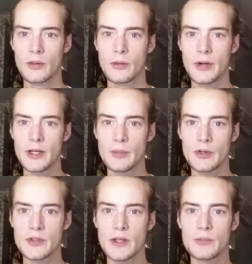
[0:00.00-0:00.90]
the right
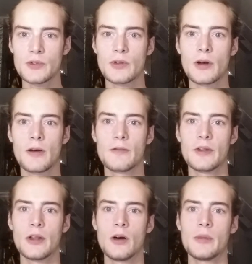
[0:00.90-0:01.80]
perception of
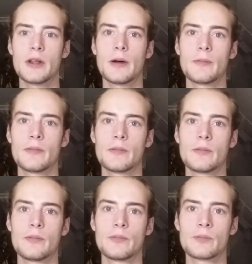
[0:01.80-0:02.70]
phenomena,
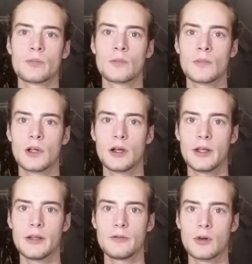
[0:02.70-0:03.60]

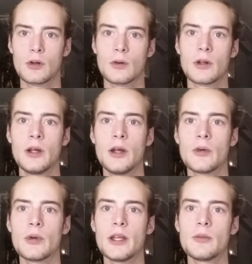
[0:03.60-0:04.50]
and the footnote.
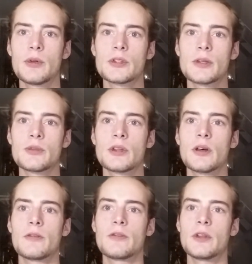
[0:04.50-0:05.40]
Right perception
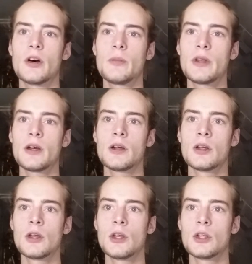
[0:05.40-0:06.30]
of phenomena,
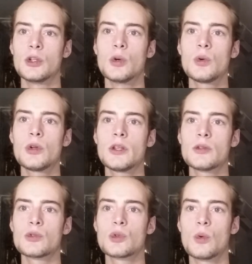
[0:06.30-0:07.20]
yoni
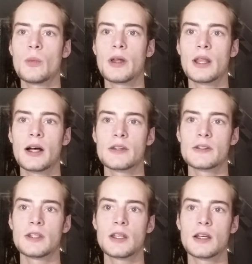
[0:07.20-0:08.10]

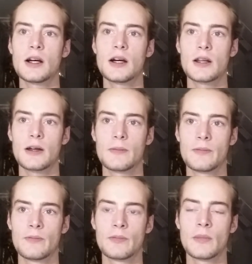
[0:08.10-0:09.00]
somanasikara,
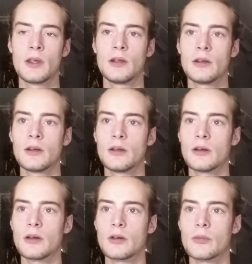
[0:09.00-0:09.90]

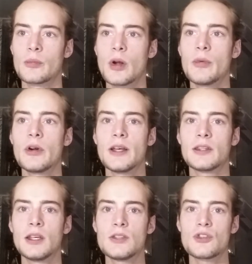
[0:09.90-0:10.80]
proper
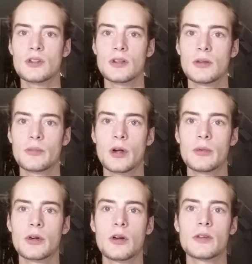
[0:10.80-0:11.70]
attention,
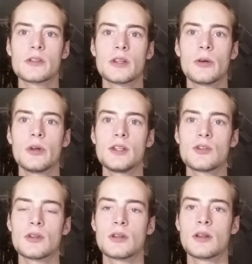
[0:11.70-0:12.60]
proper
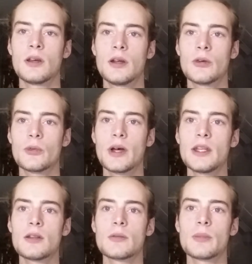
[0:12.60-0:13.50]
consideration,
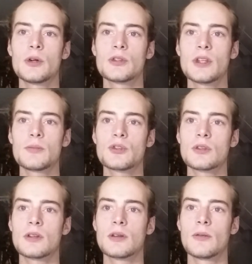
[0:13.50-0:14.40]
right
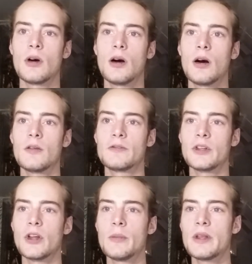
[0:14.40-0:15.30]
perception of
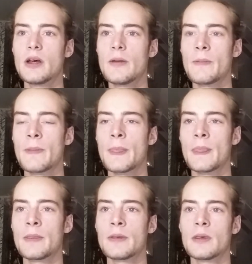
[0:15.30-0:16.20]
phenomena
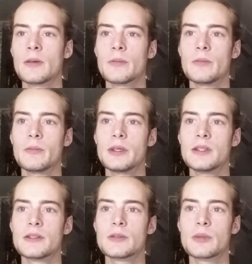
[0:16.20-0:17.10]

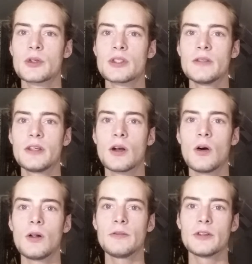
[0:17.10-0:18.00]
means perceiving
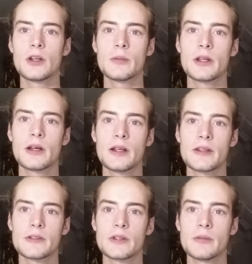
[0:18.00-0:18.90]
all phenomena
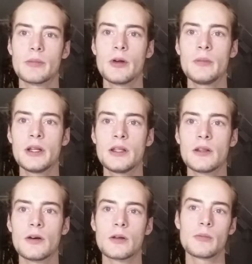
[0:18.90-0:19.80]
as
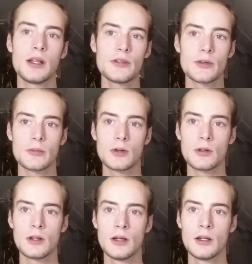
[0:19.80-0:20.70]
impermanent,
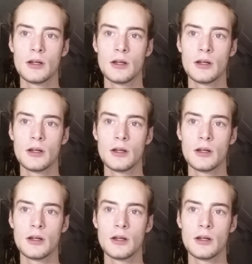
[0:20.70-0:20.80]
unpleasurable,